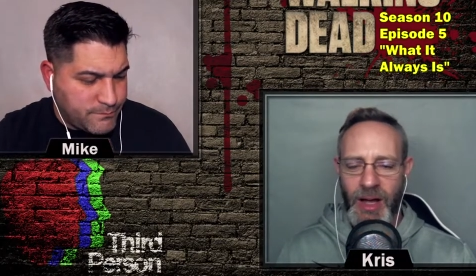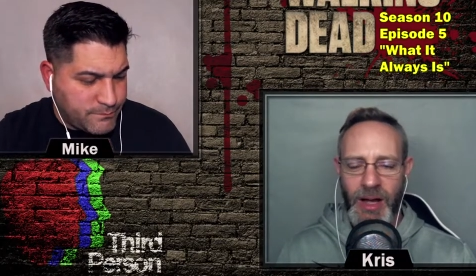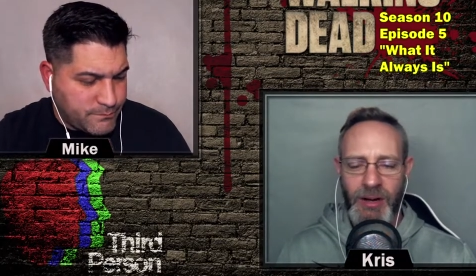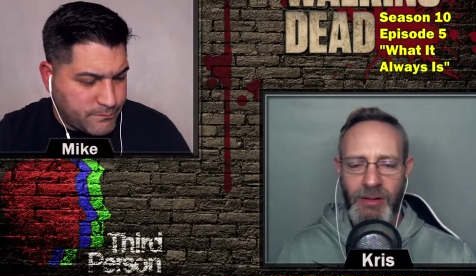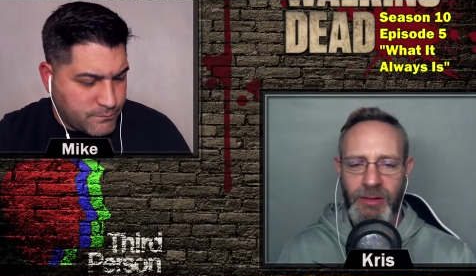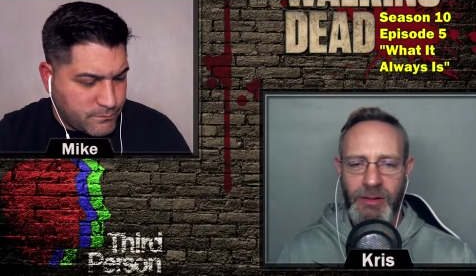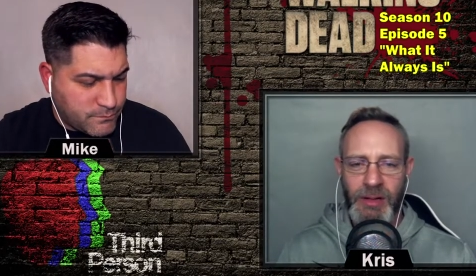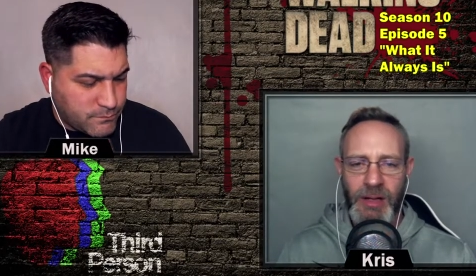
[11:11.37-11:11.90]
Speaker 1: I
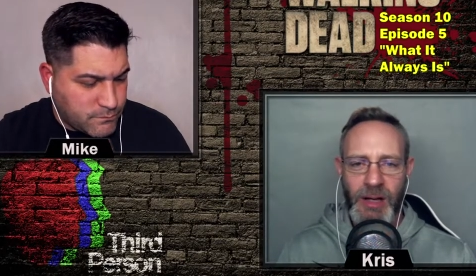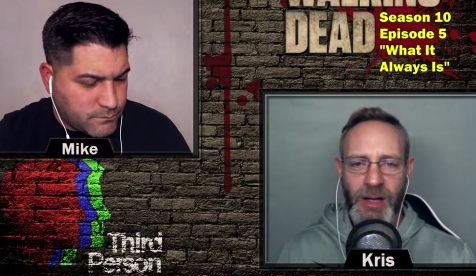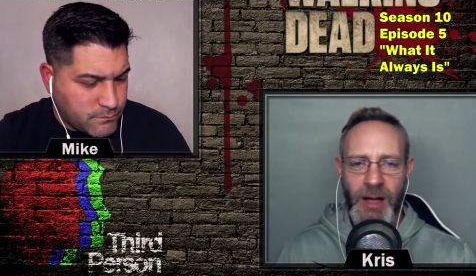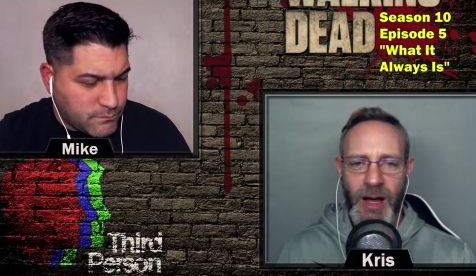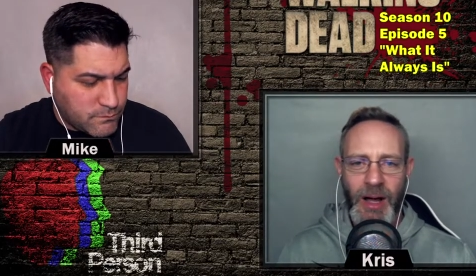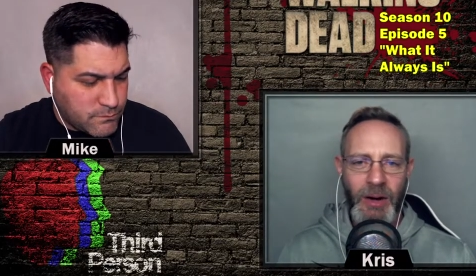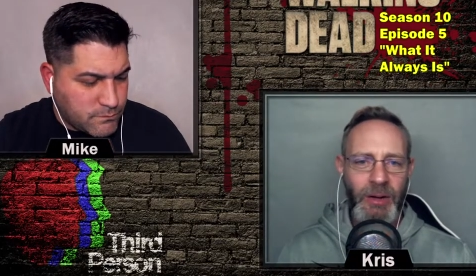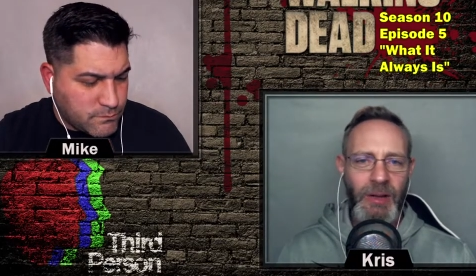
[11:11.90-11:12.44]
don't
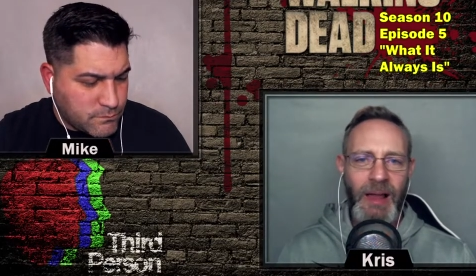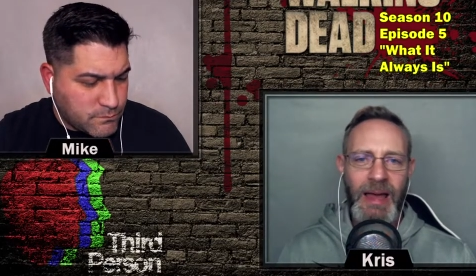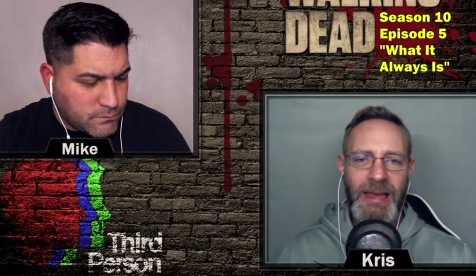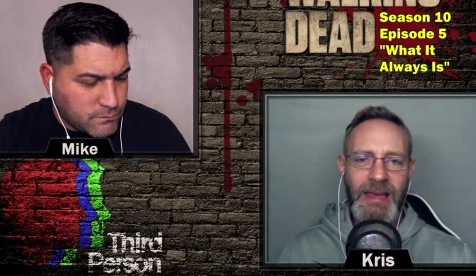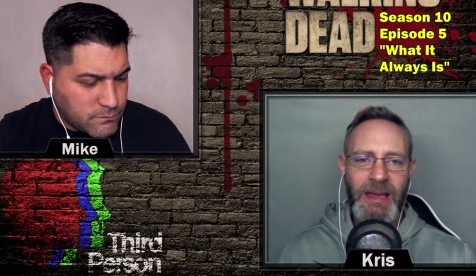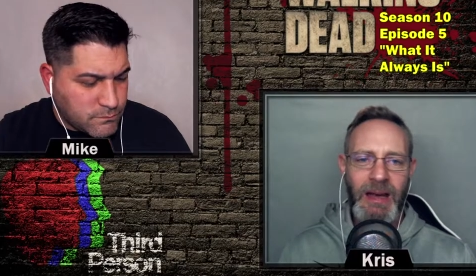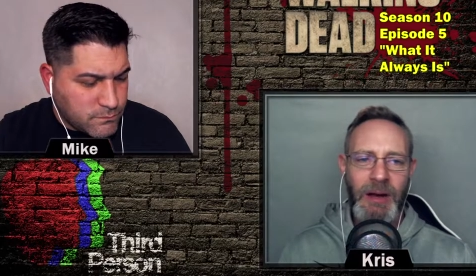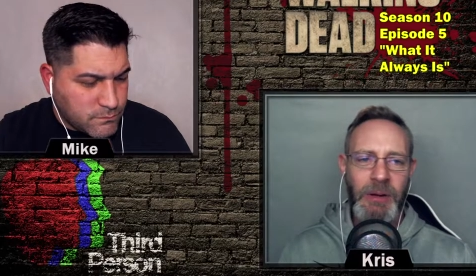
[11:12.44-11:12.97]
I don't like
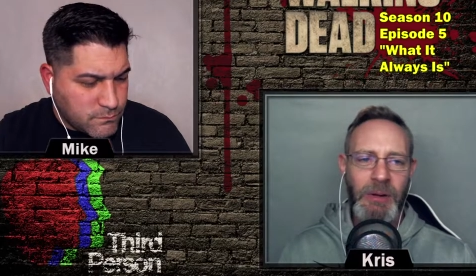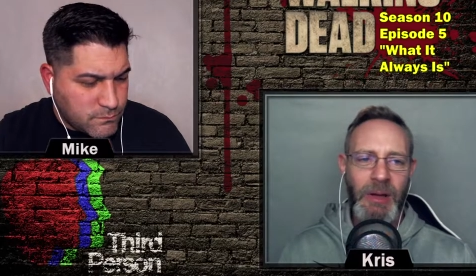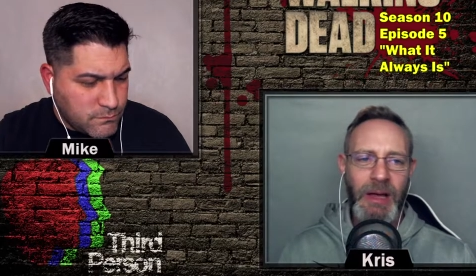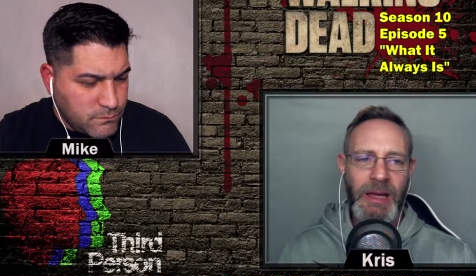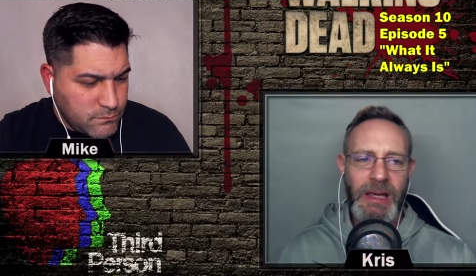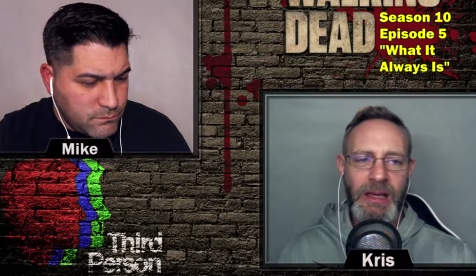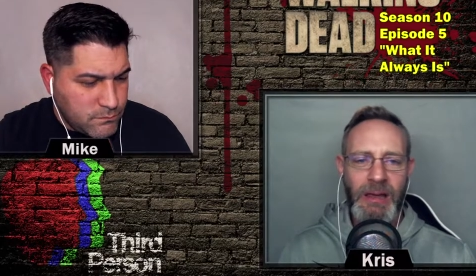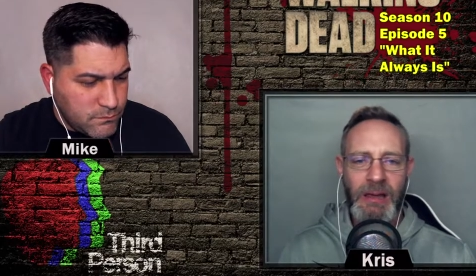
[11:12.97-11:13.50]
it. I don't
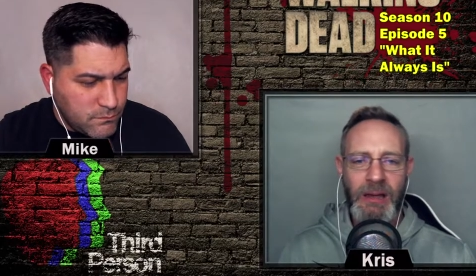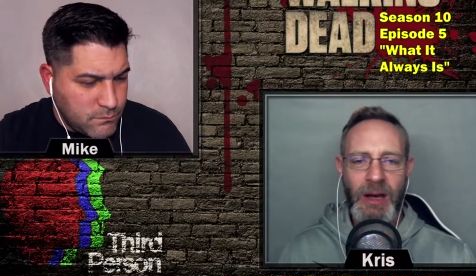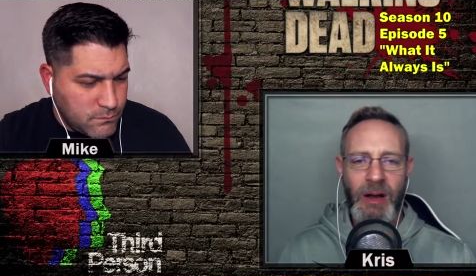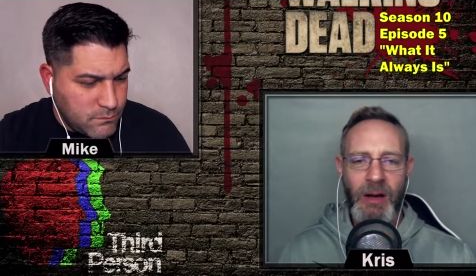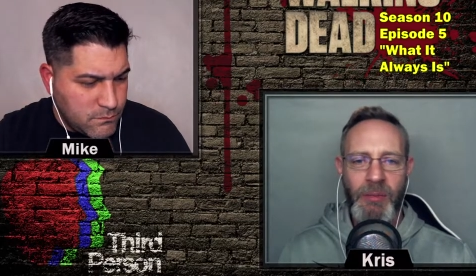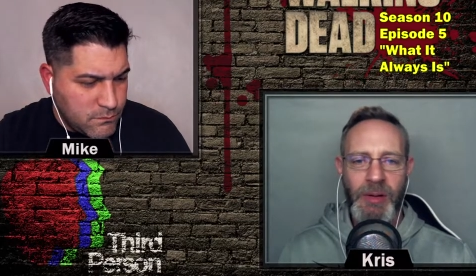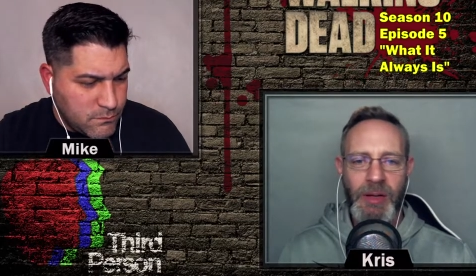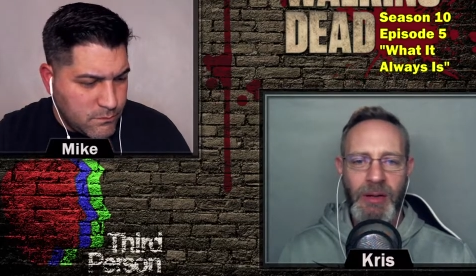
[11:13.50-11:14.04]
like it. You know,
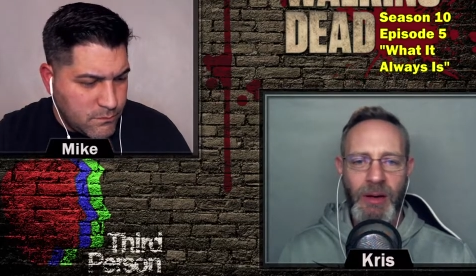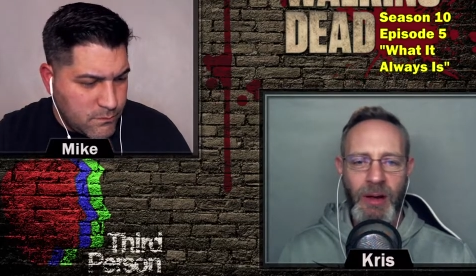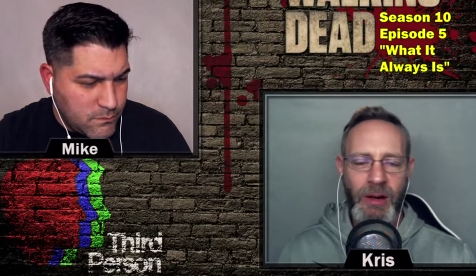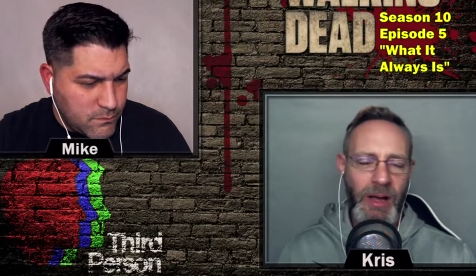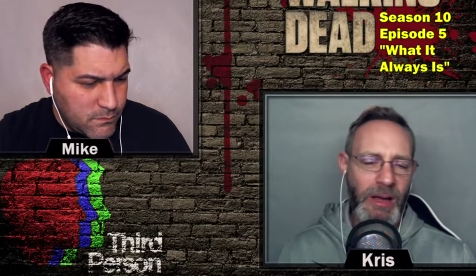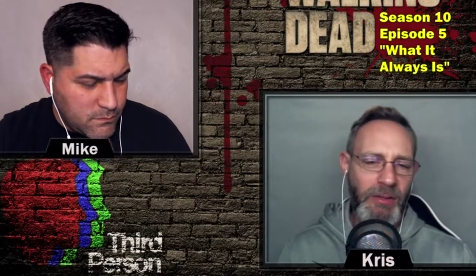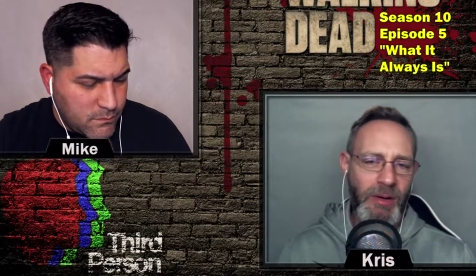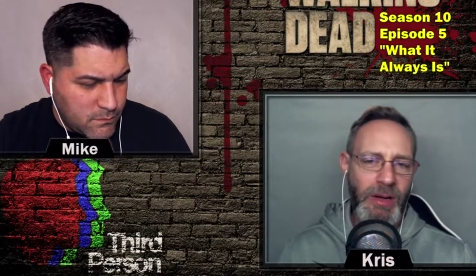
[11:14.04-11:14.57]
I mean,
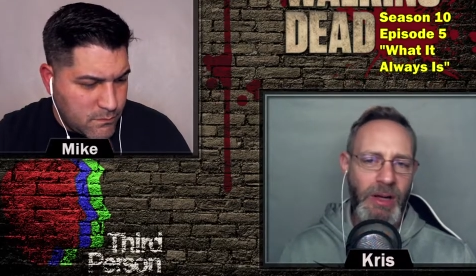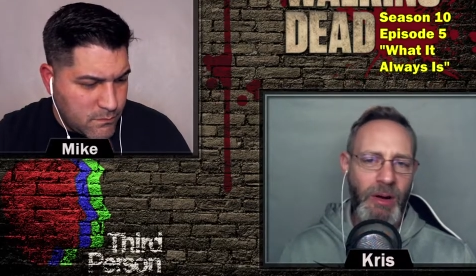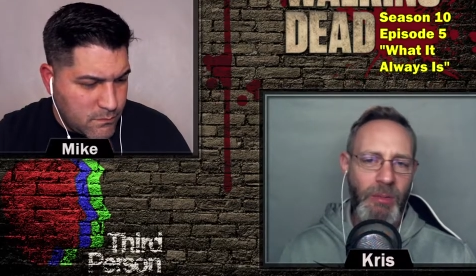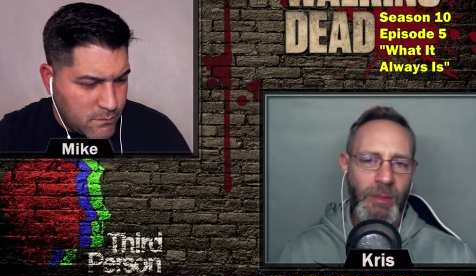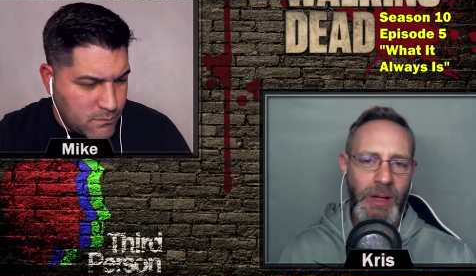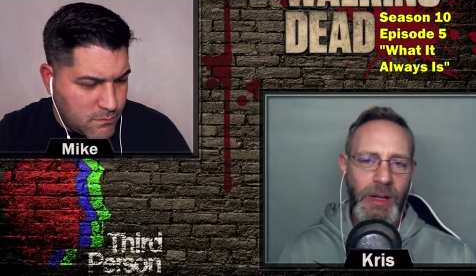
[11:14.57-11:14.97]
okay, you know,